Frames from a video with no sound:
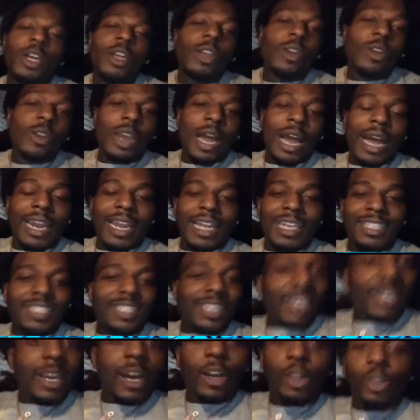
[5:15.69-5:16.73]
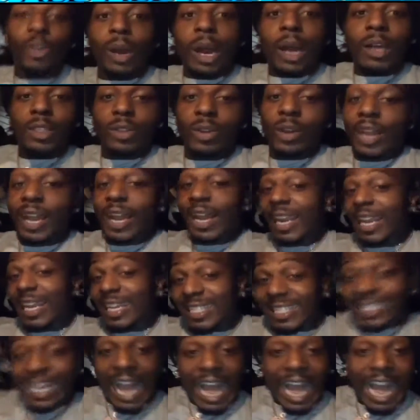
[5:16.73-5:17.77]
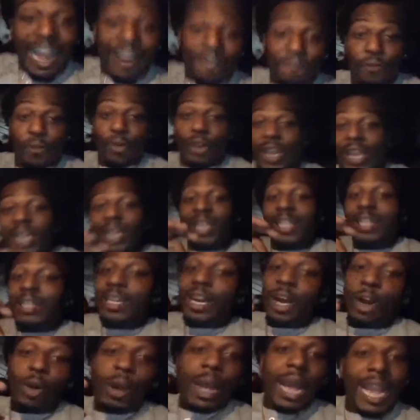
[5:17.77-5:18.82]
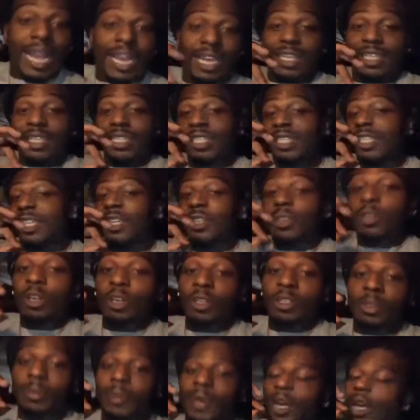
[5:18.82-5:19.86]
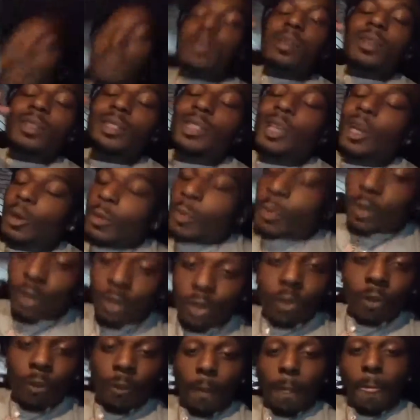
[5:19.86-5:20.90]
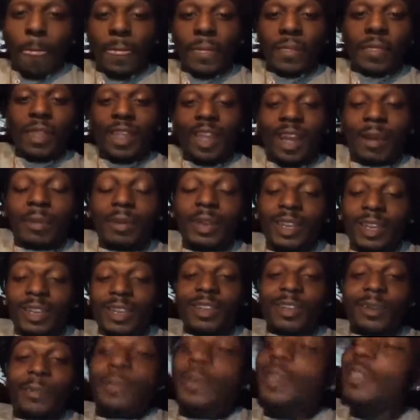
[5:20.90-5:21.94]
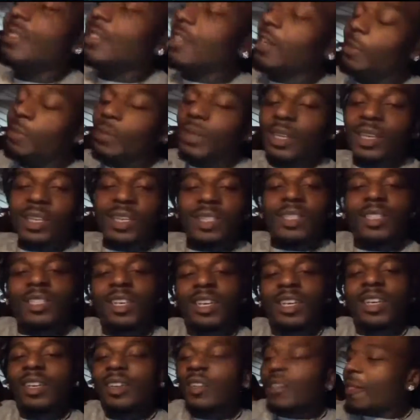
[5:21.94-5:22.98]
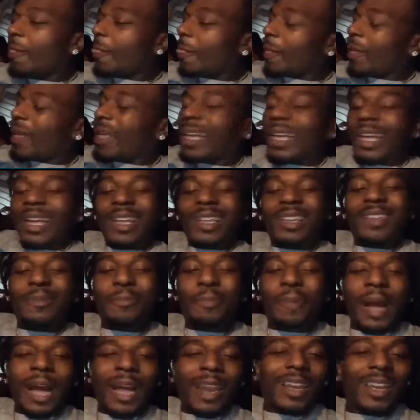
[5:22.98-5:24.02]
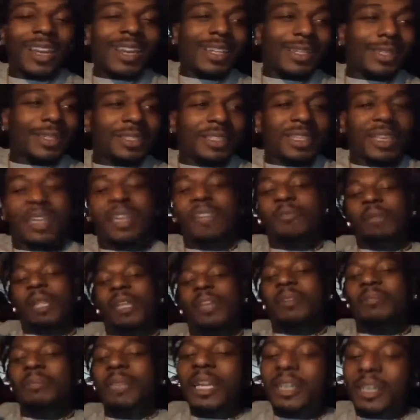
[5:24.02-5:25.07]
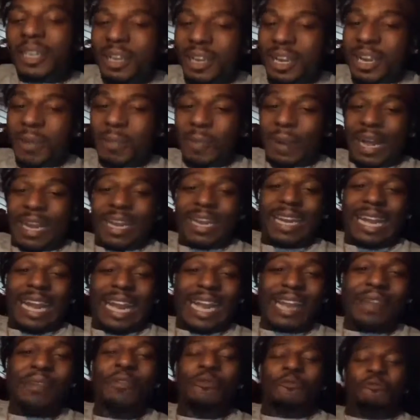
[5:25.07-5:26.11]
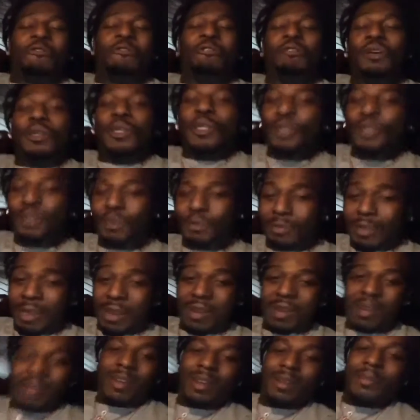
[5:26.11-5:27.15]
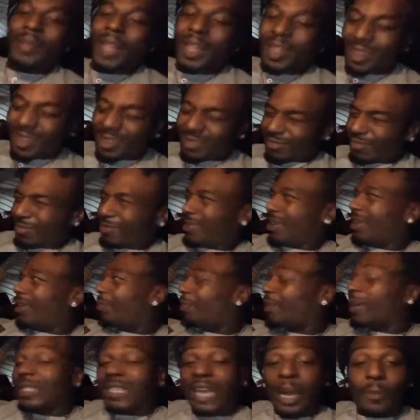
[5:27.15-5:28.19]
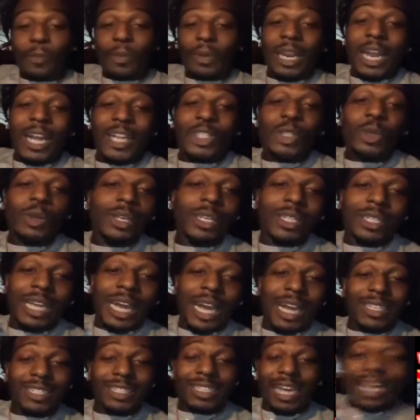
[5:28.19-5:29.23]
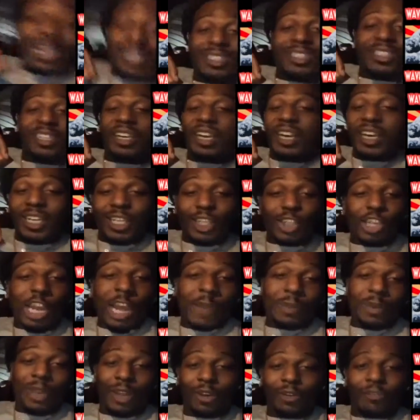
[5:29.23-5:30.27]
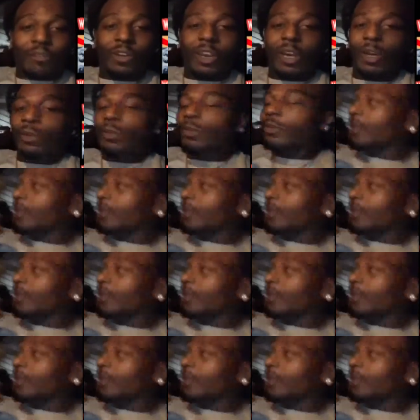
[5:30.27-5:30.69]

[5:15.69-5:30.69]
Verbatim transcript: You know how that shit go. You all gonna have that side friend that's gonna hate this shit, you know what I'm saying? So, boom, I'm getting a little bit numb and shit. The partner get the same, girl, he probably can't afford you, man. Well, bitch, I pull out $20,000 and hundreds, drop it on the floor.